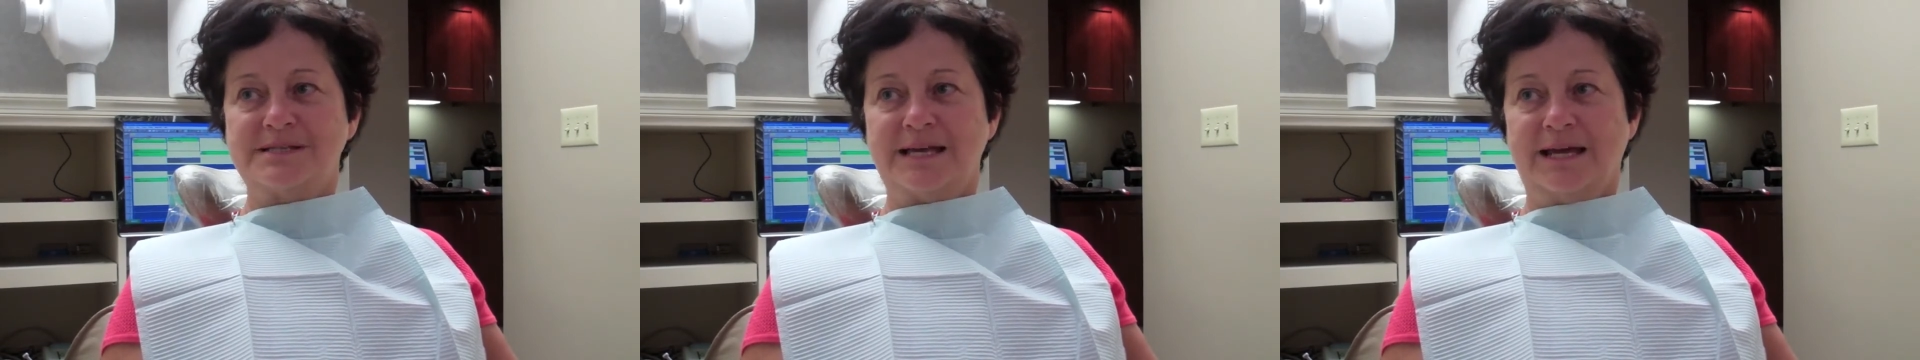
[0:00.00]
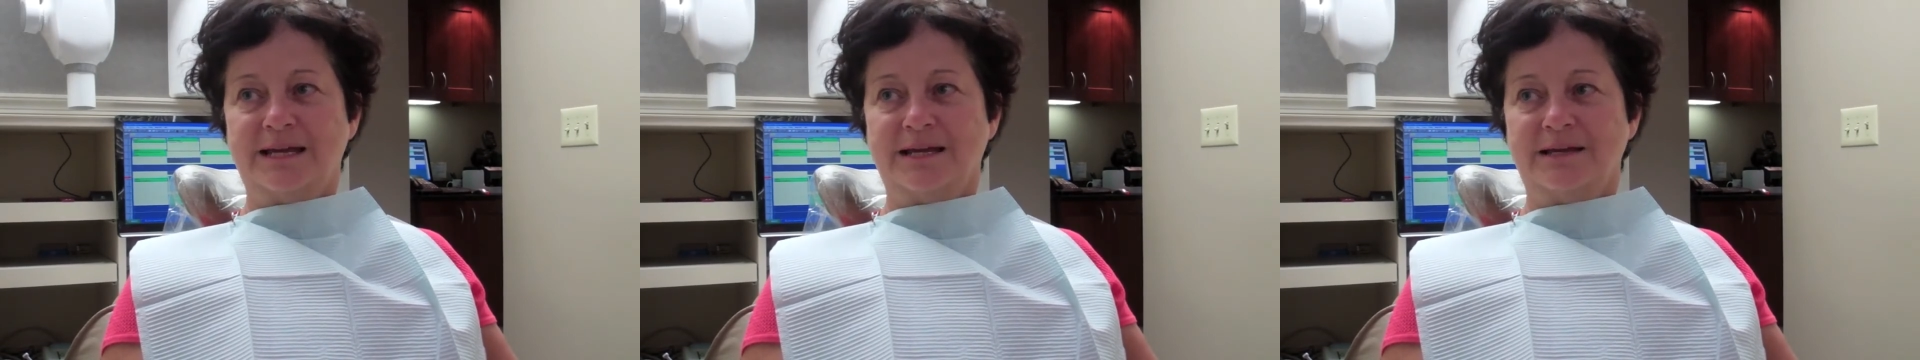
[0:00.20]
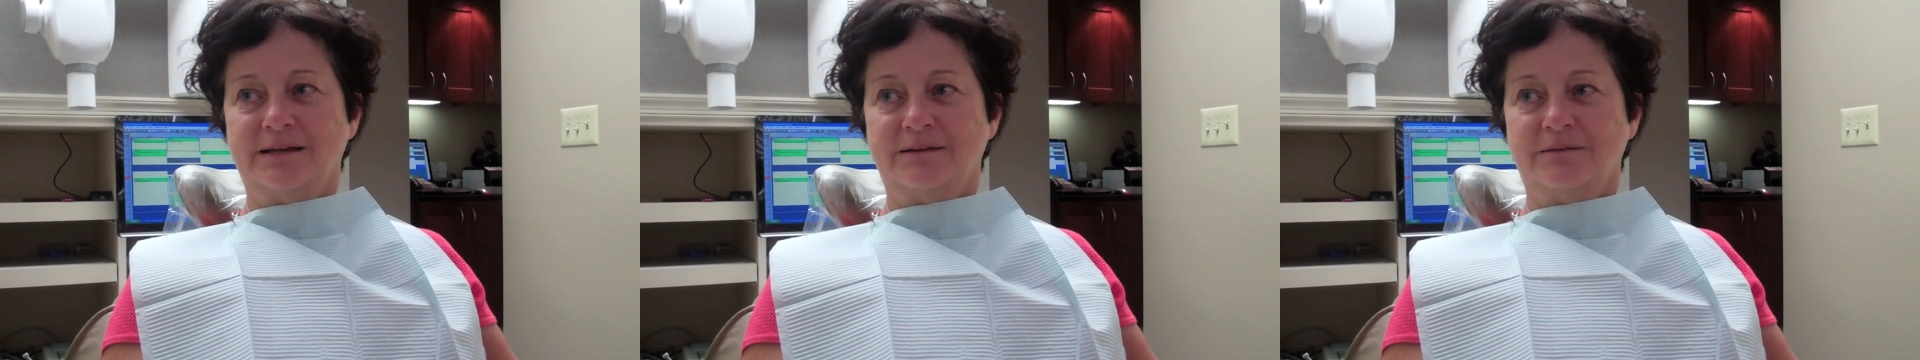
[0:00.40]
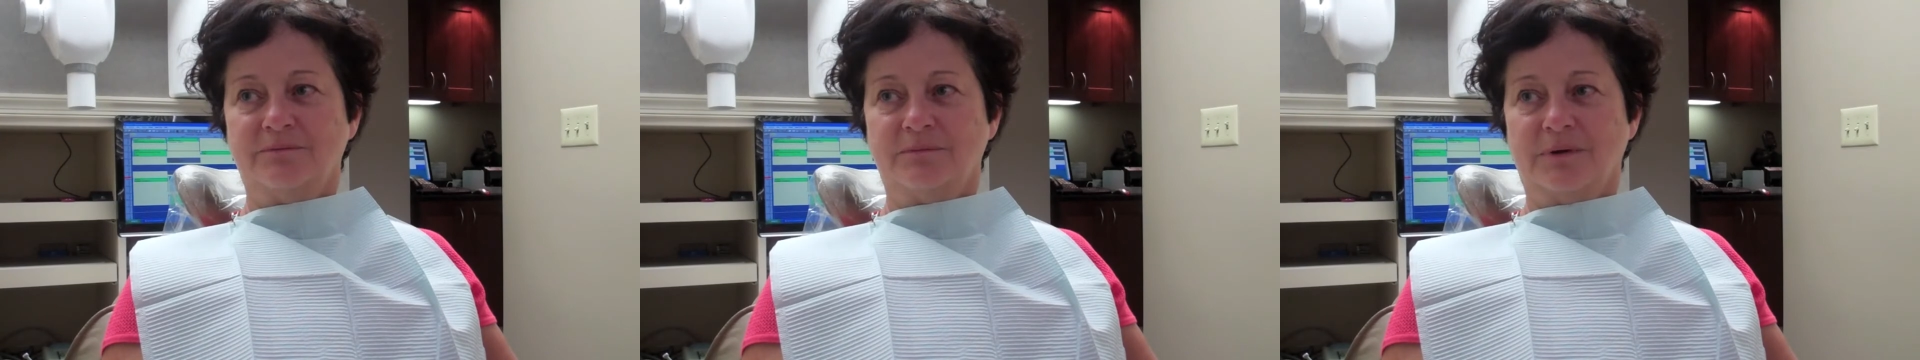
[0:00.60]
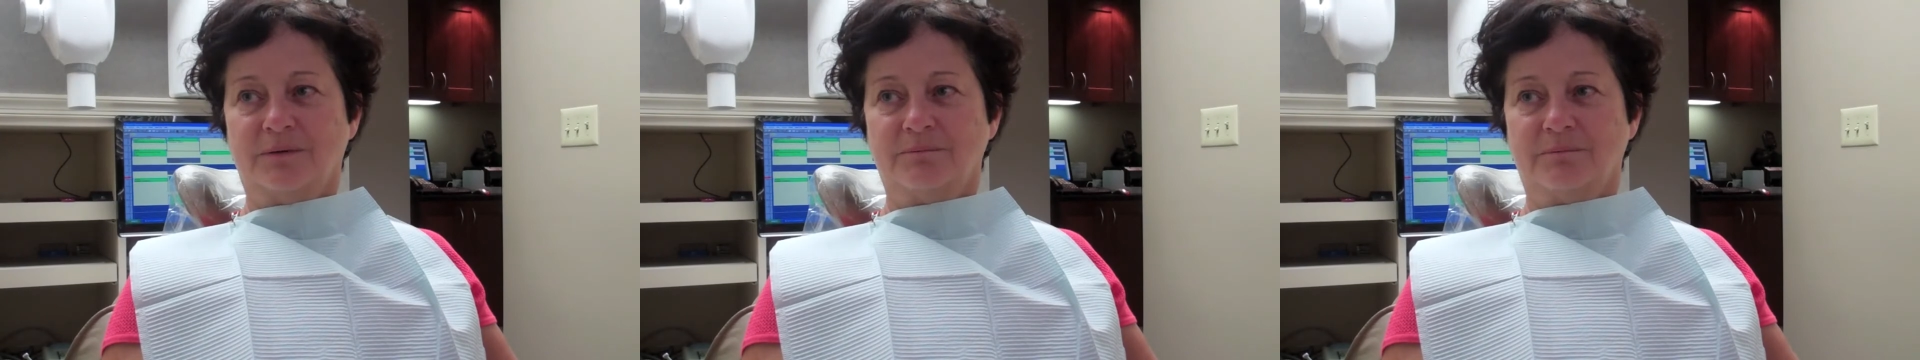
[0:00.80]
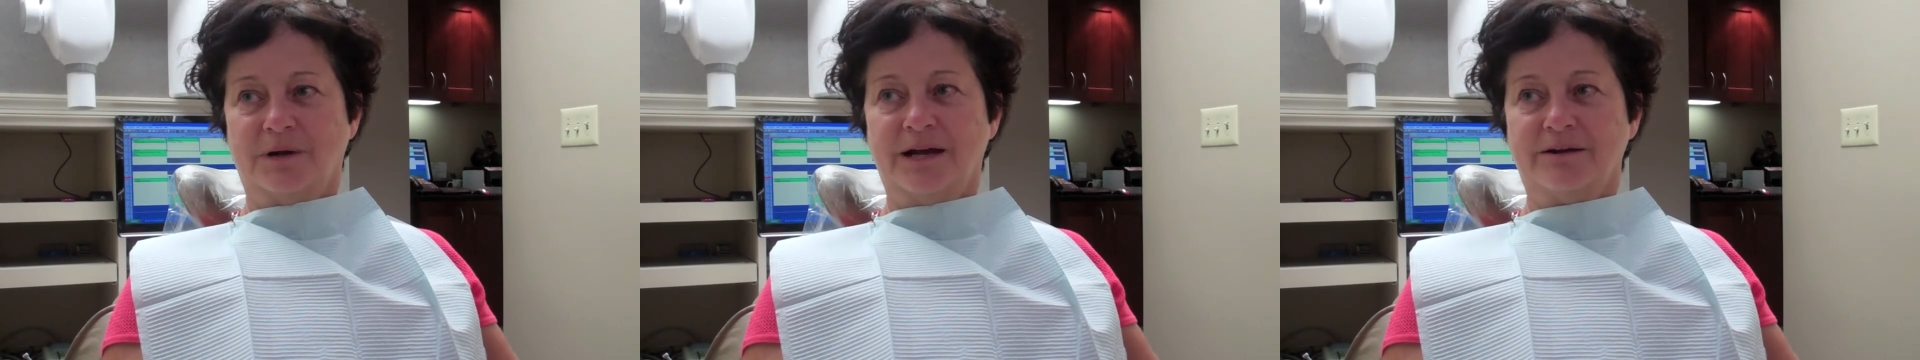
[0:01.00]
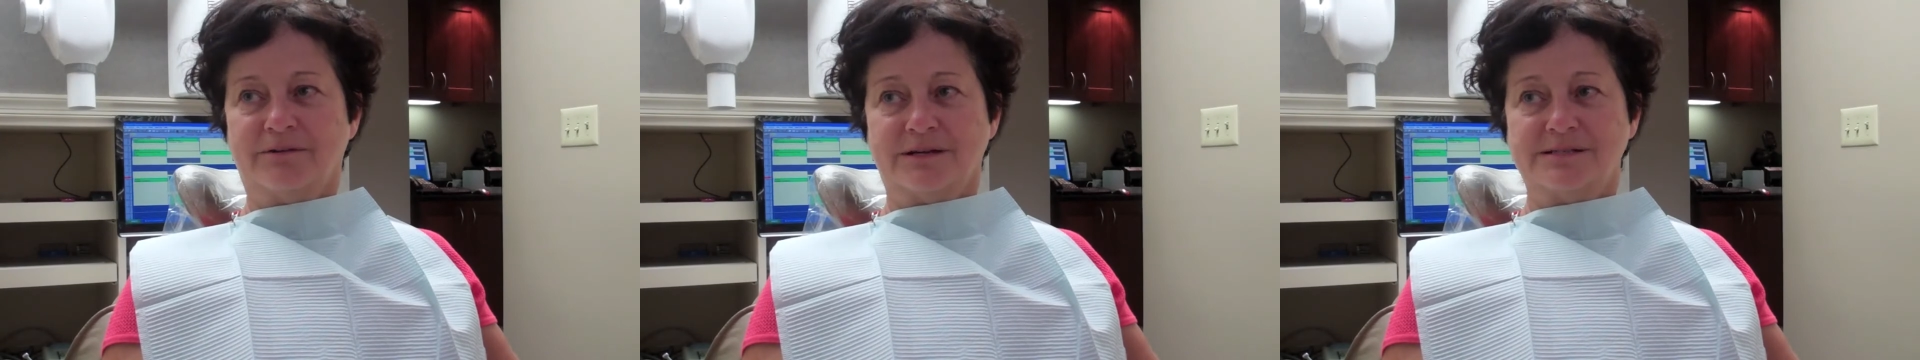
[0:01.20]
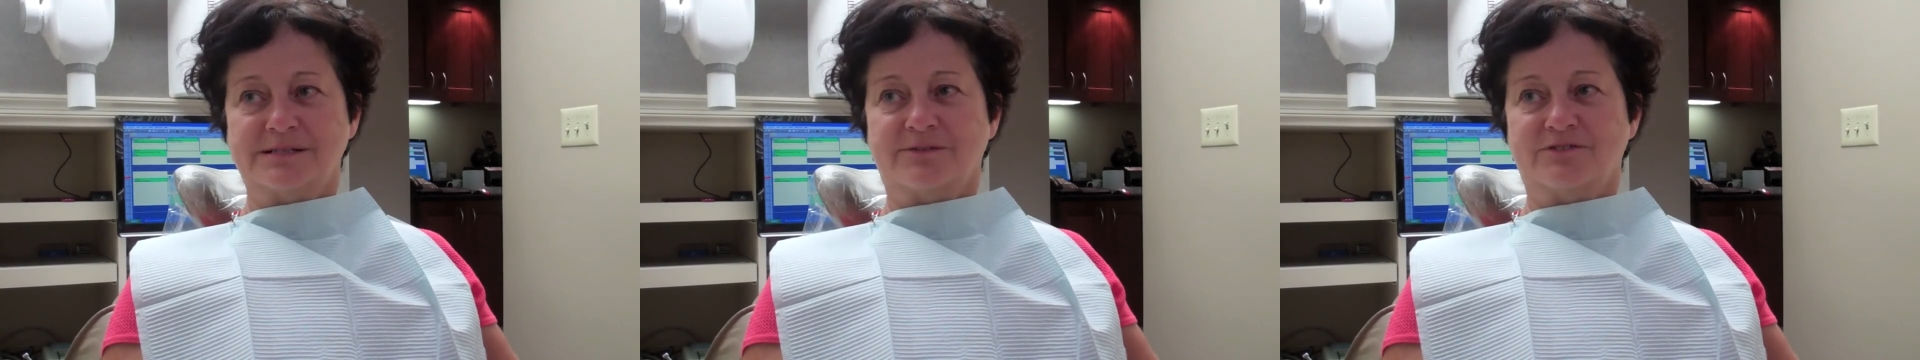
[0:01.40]
getting
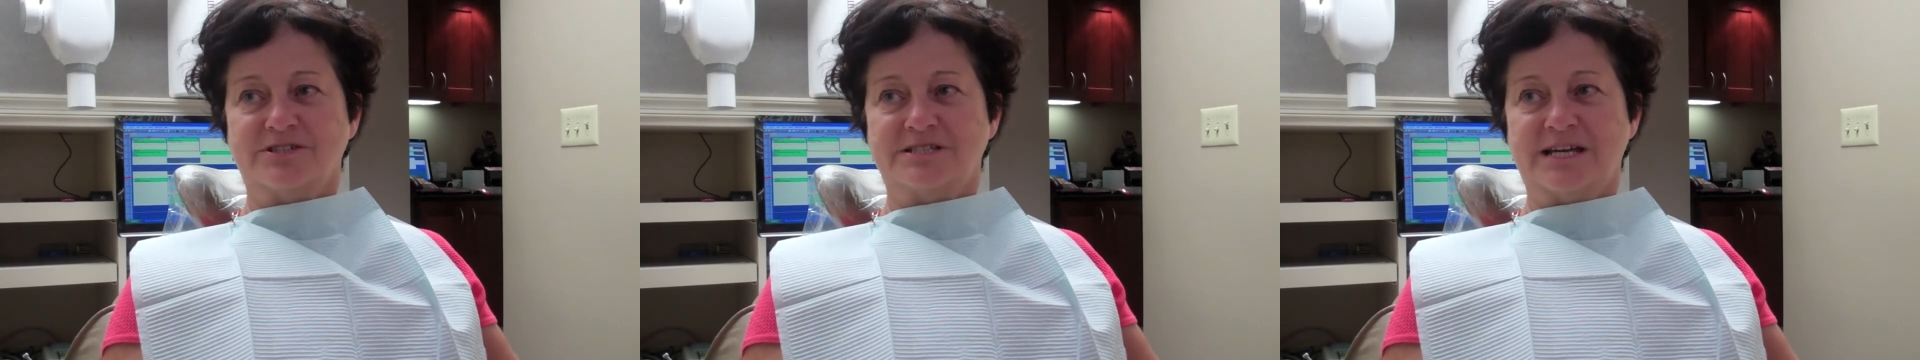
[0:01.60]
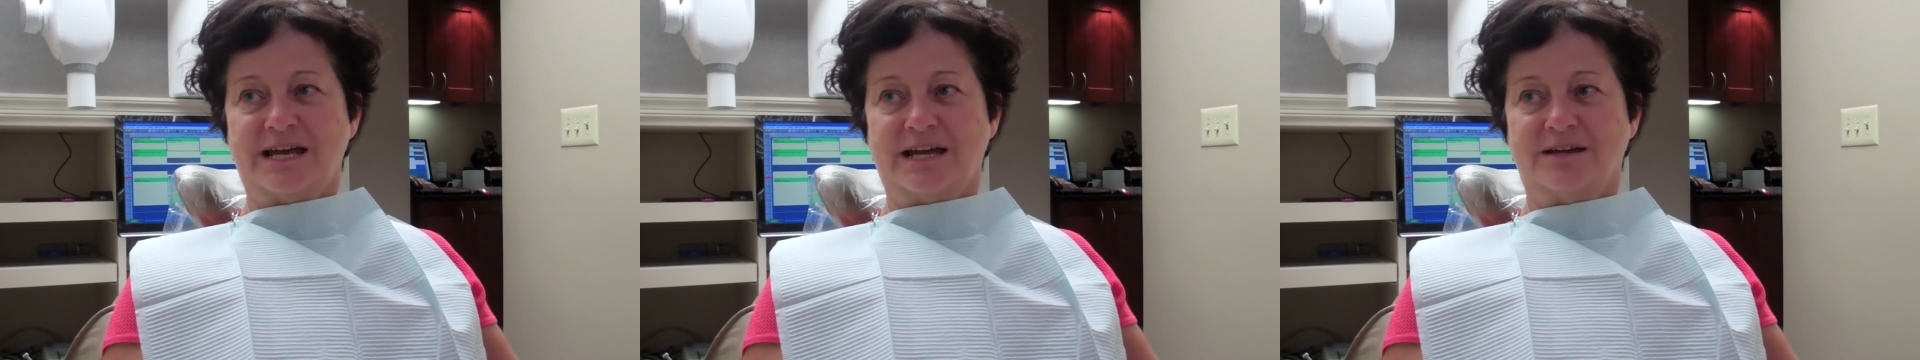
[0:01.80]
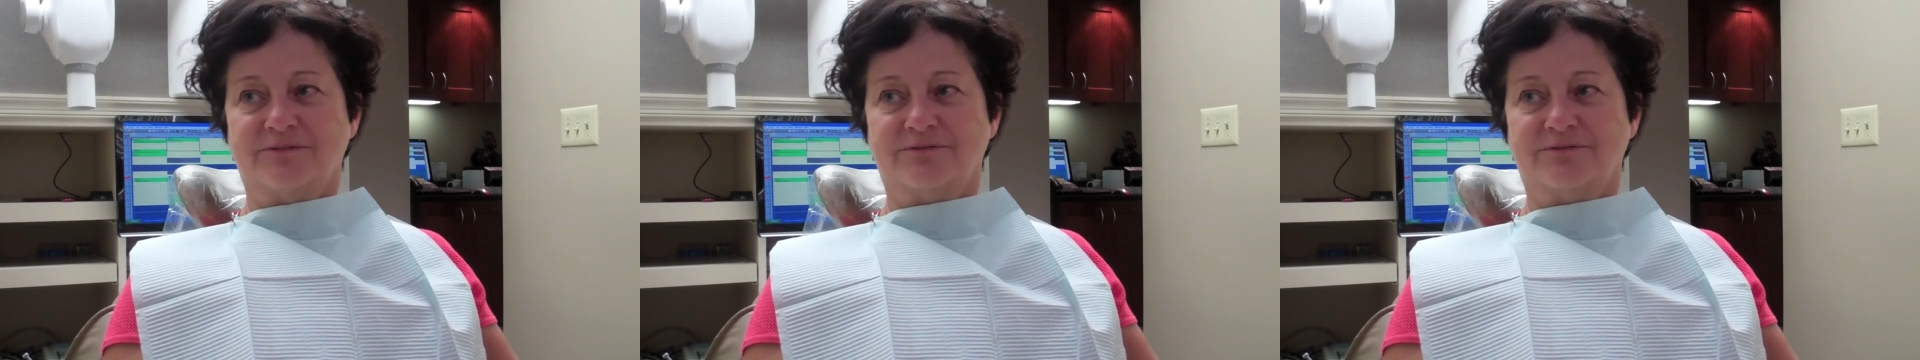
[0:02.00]
migraines every day.